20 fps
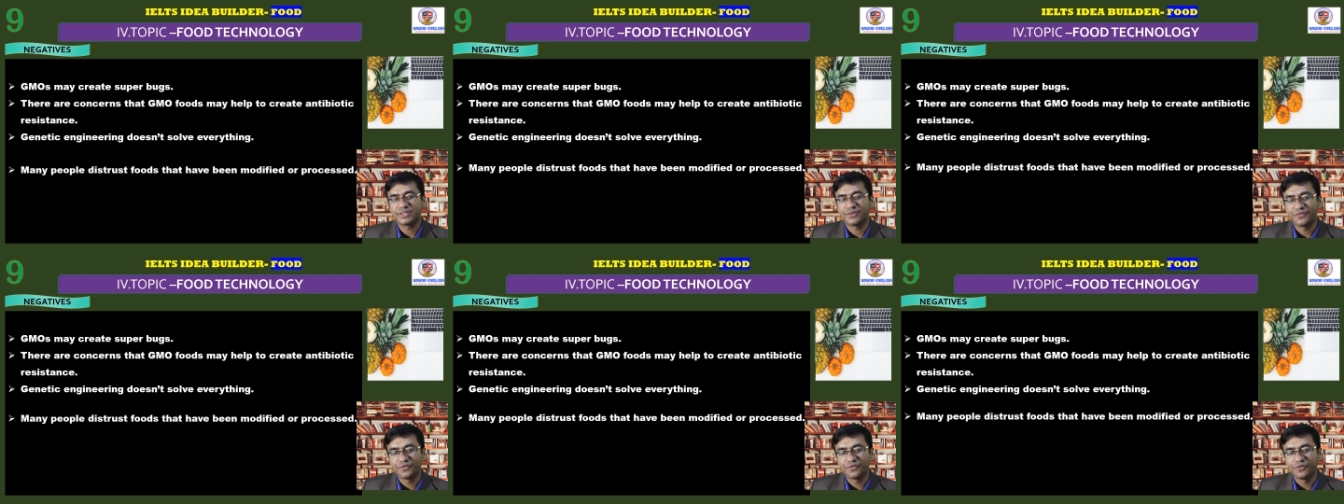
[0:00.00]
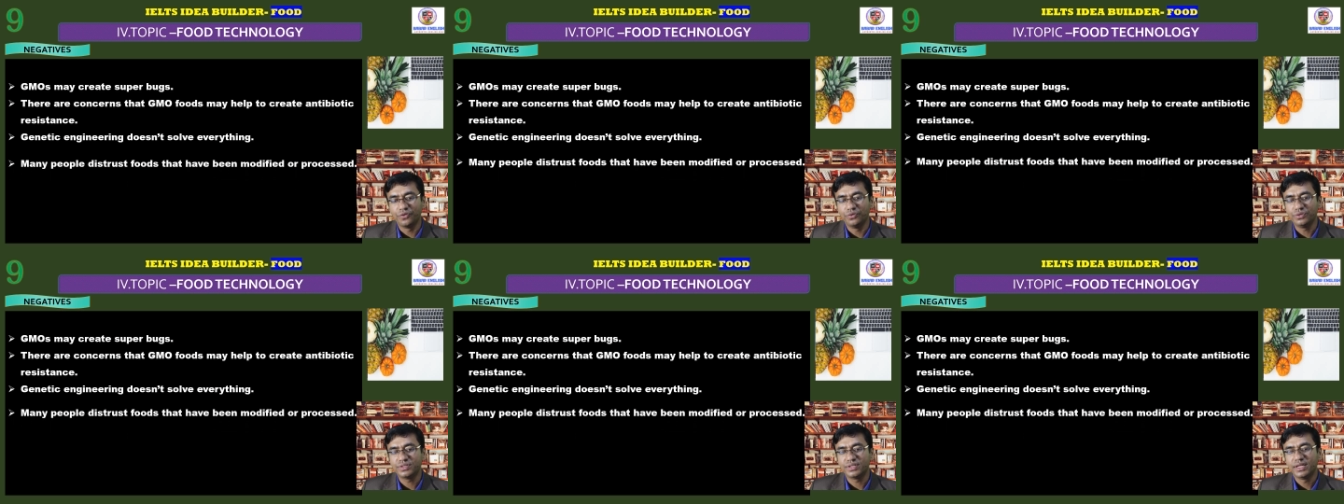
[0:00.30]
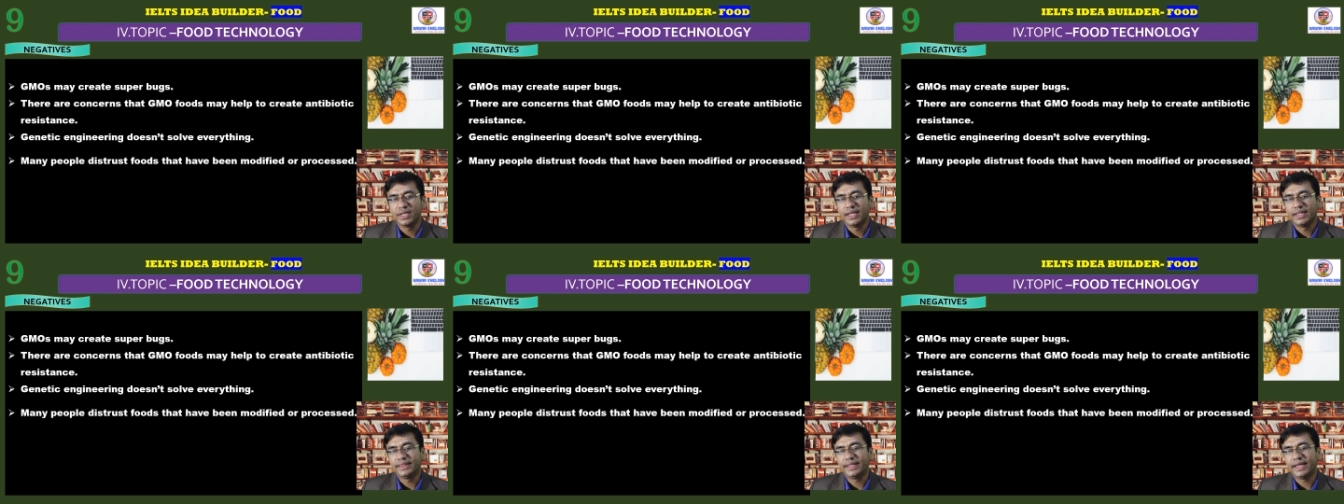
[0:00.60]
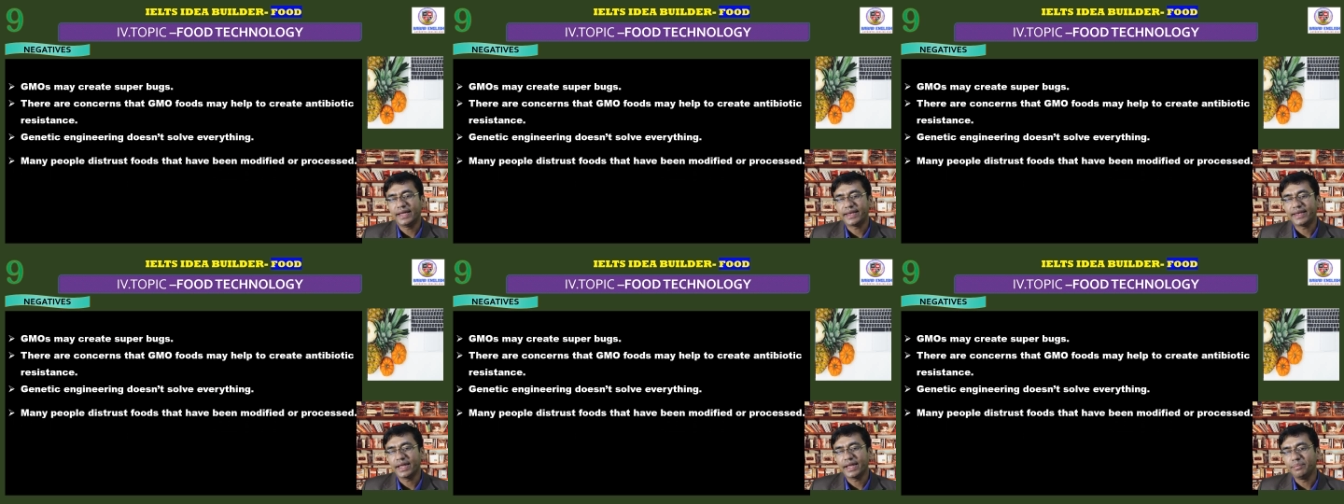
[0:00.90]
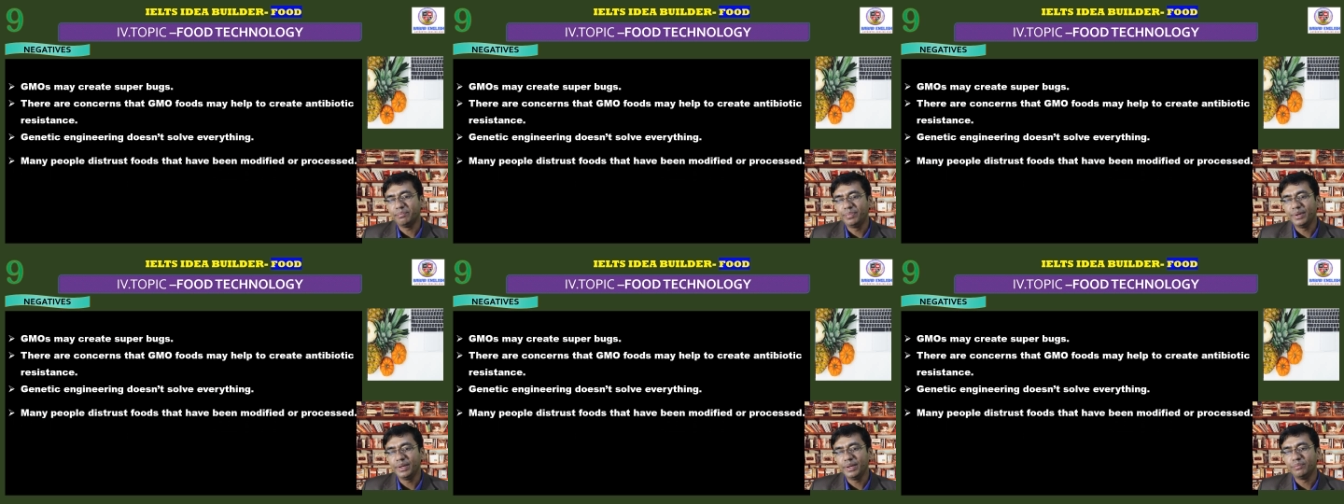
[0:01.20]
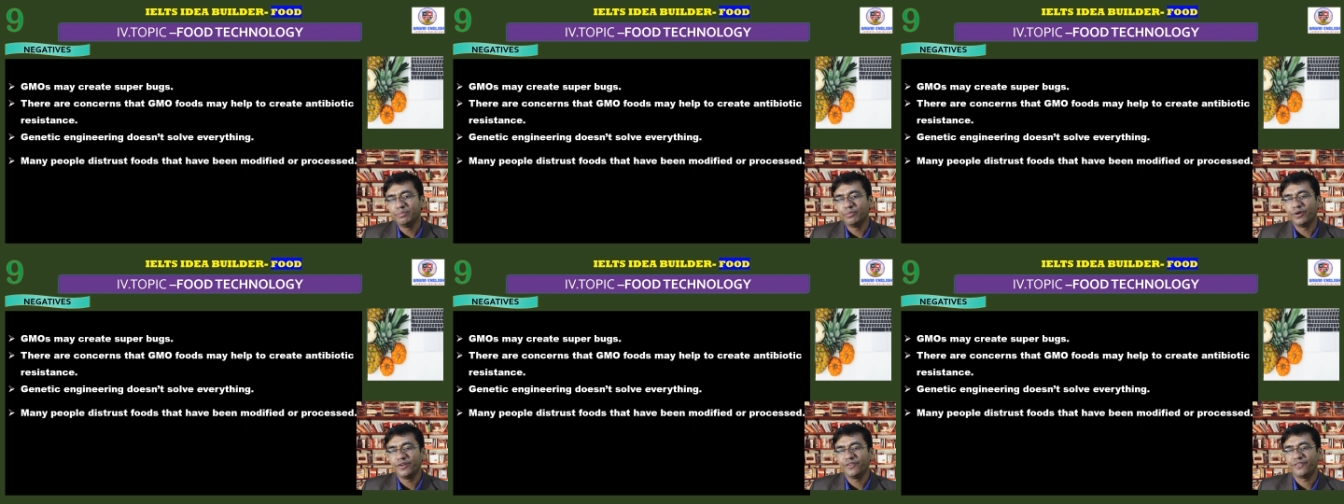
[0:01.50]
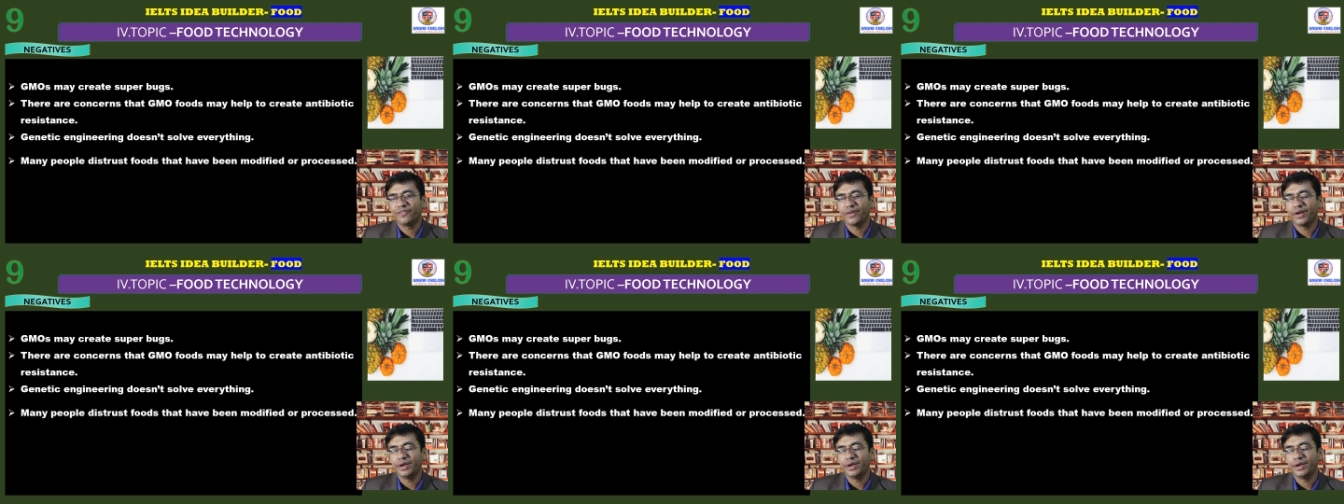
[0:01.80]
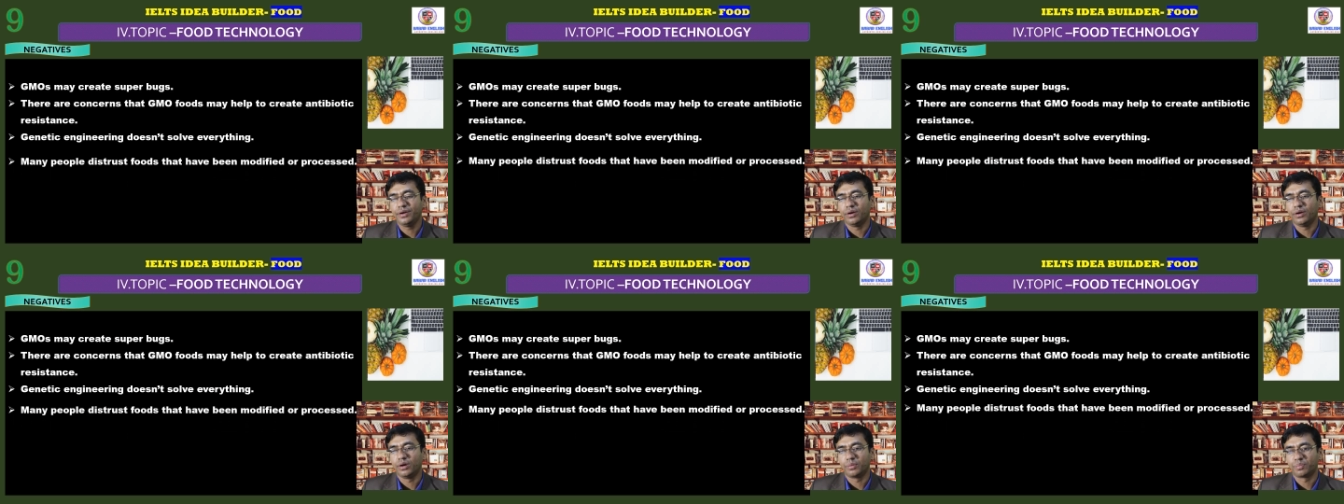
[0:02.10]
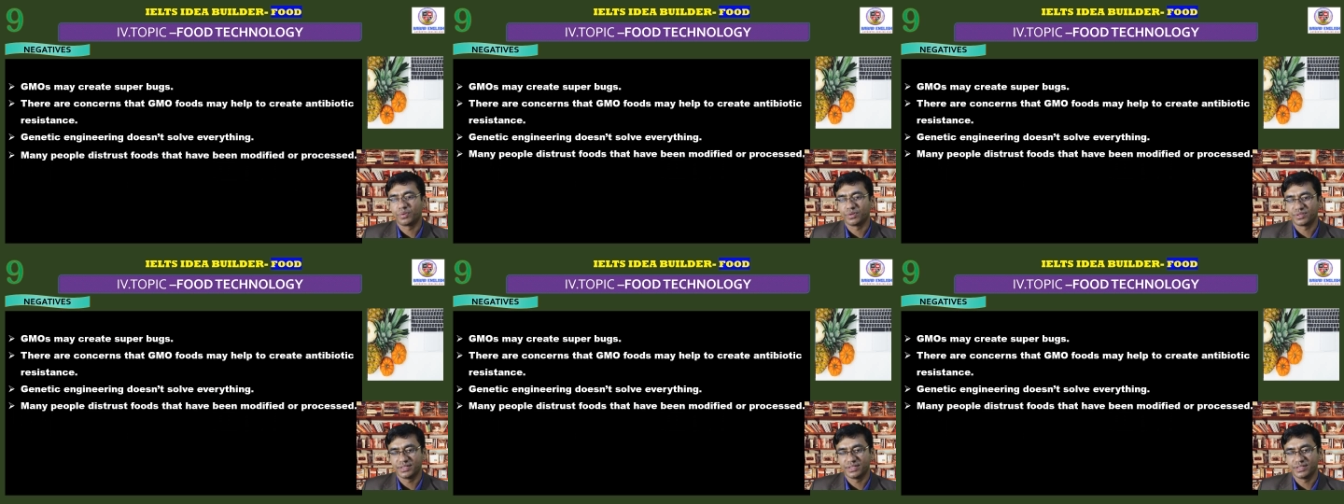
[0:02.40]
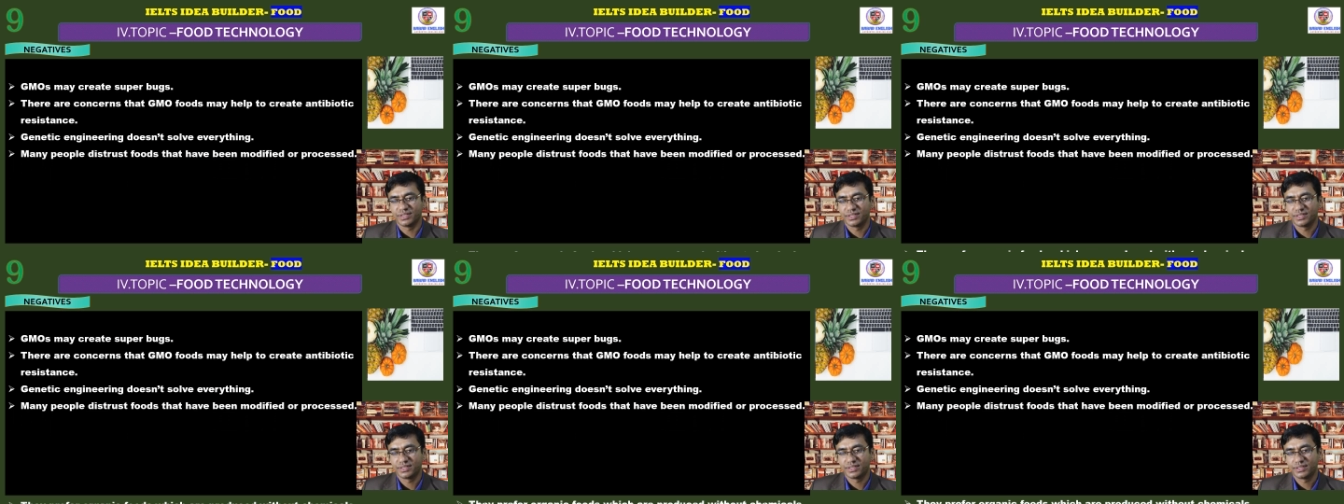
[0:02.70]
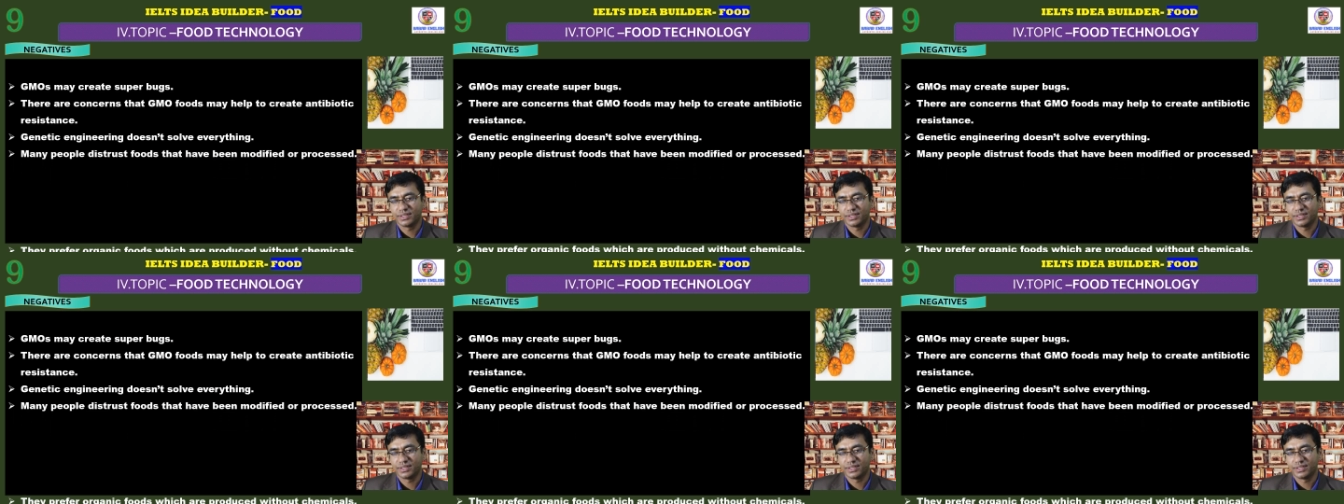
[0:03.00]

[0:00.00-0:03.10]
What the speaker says: foods that have been modified or processed.